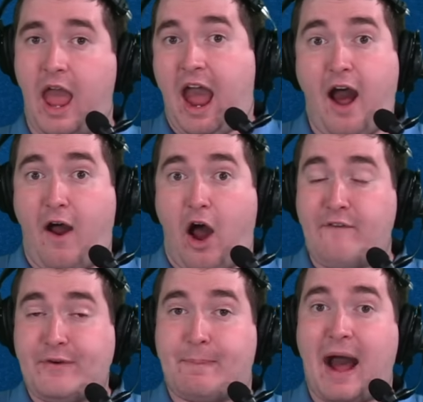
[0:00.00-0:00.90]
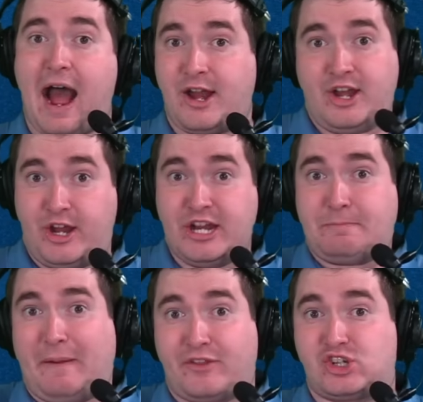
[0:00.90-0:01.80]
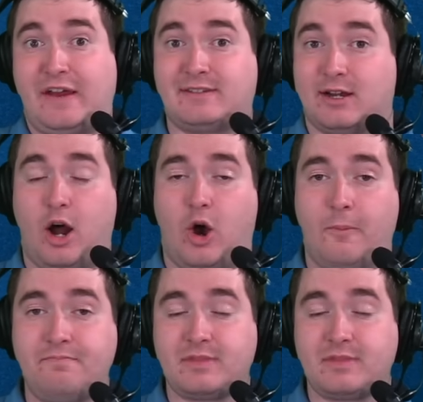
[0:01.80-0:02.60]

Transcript: Out, off a bye, you just beat the Chiefs at home.